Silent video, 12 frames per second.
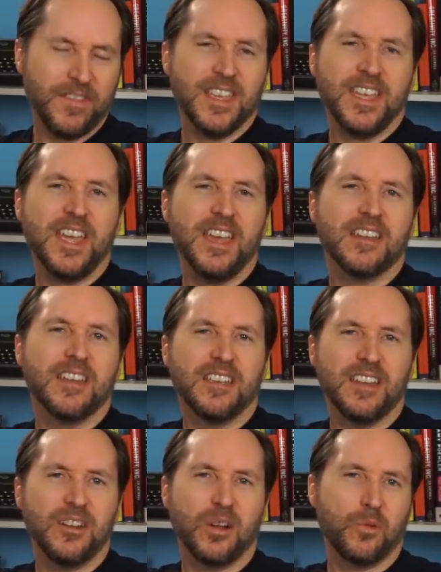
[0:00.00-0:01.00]
if they can't,
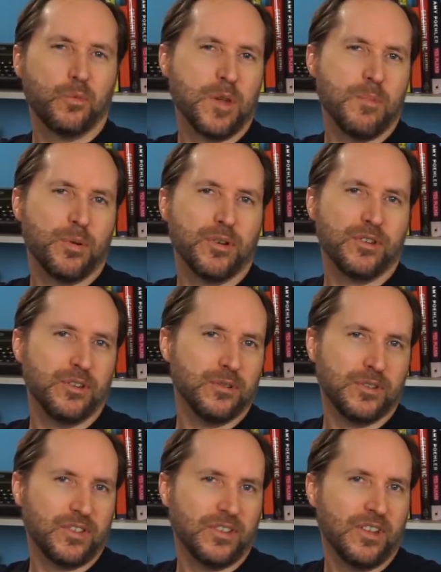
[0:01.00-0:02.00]
you know,
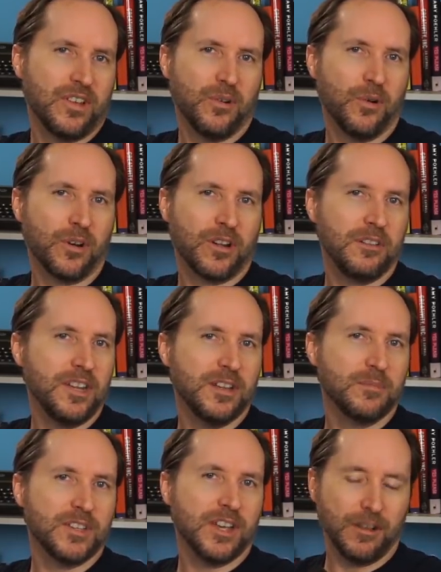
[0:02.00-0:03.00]
reproduce or clean
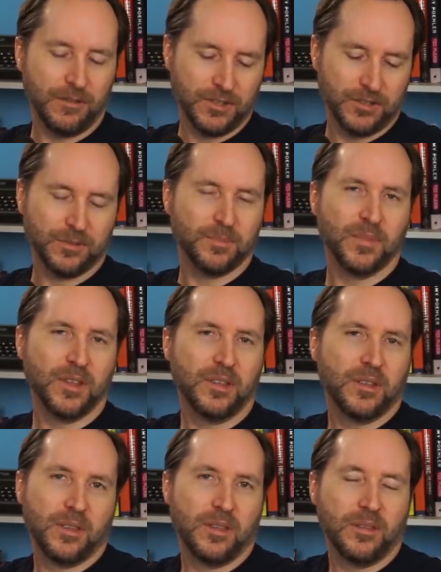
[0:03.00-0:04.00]
themselves or
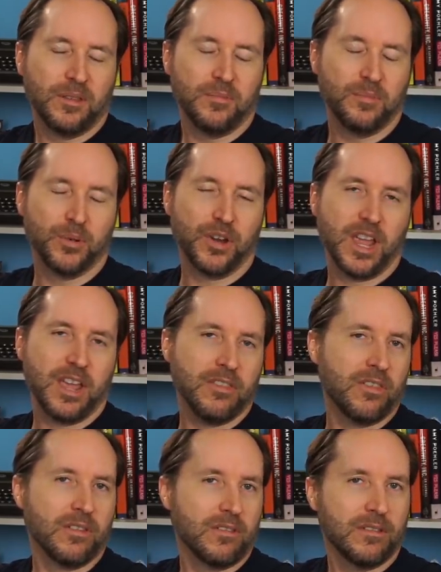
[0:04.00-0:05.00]

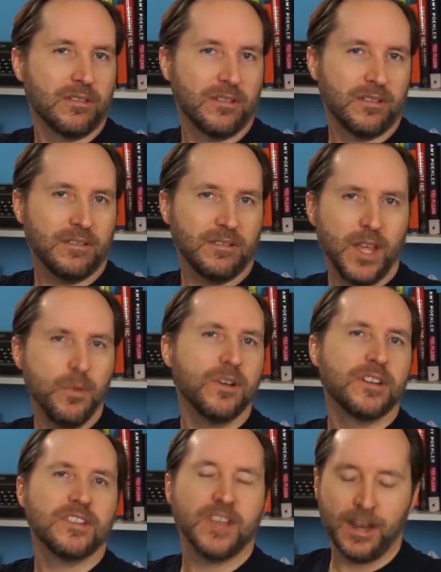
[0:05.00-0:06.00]
breathe? They
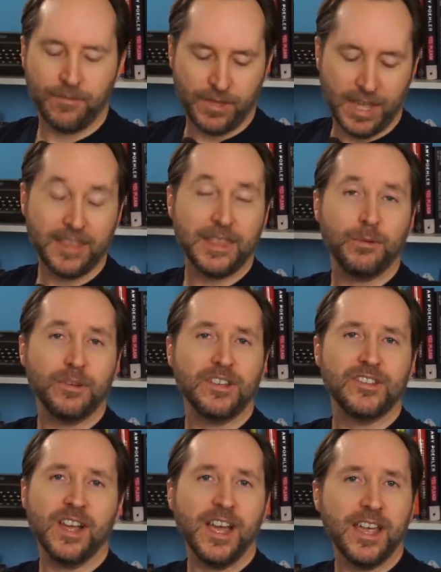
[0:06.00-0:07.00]
weren't designed for that. They were
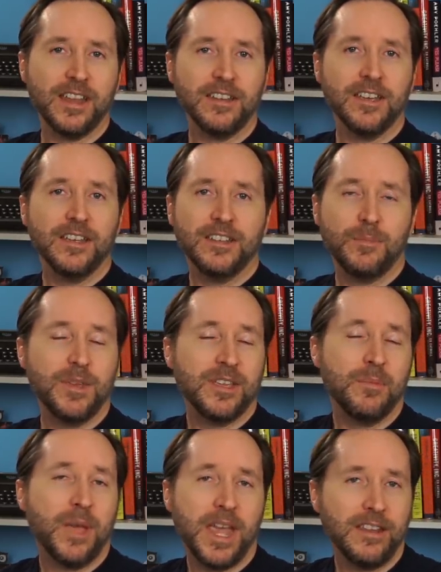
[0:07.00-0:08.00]
designed to be
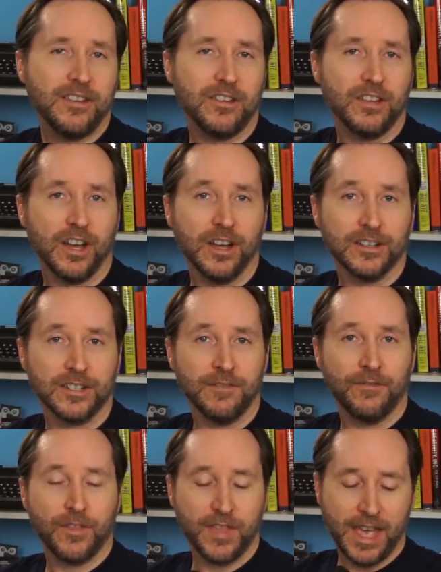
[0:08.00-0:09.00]
companion dogs,
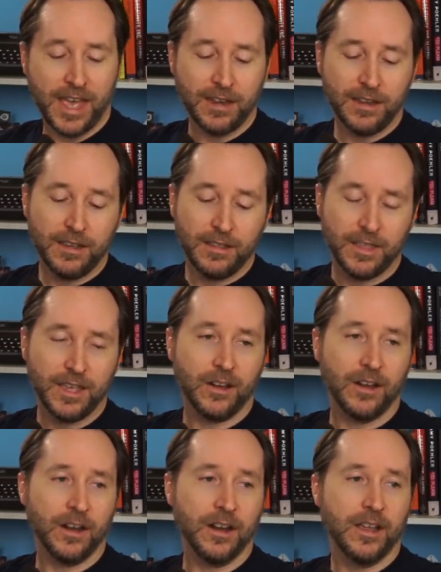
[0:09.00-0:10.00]
and for that, they
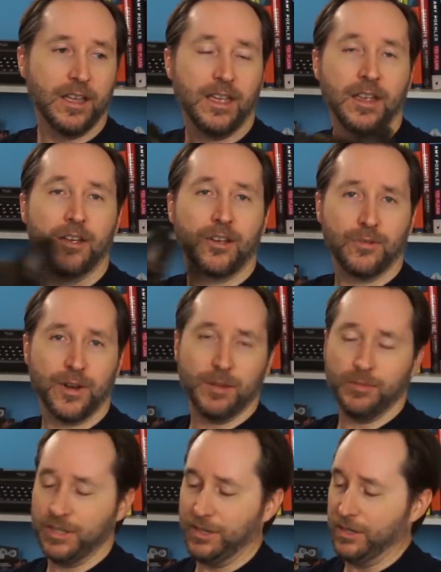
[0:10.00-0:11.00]
are
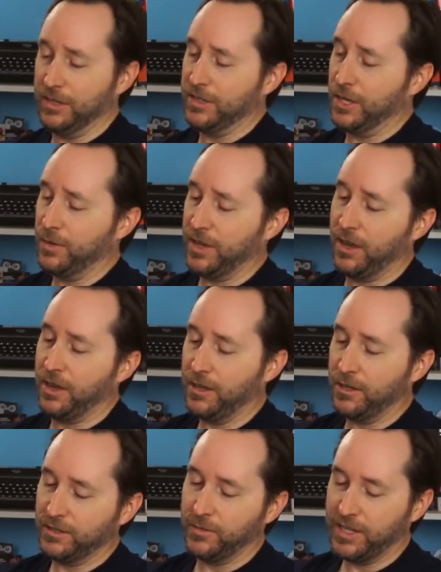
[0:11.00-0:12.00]
incredibly good. Zoe
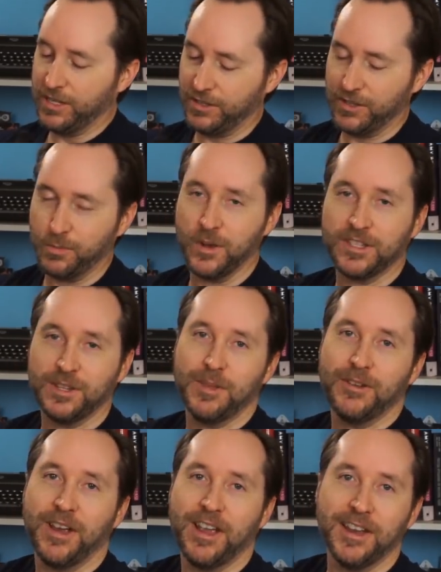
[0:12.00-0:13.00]
always just wants to
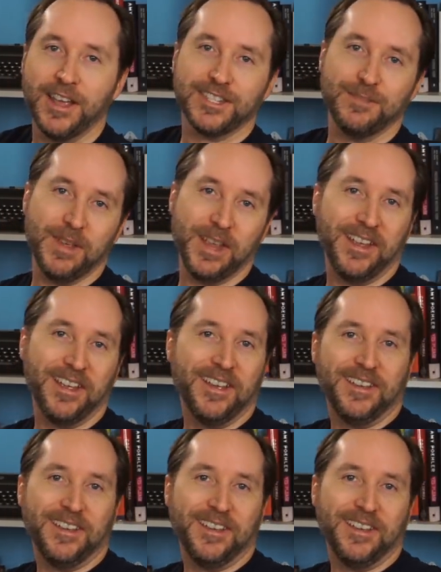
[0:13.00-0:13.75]
be right next to me,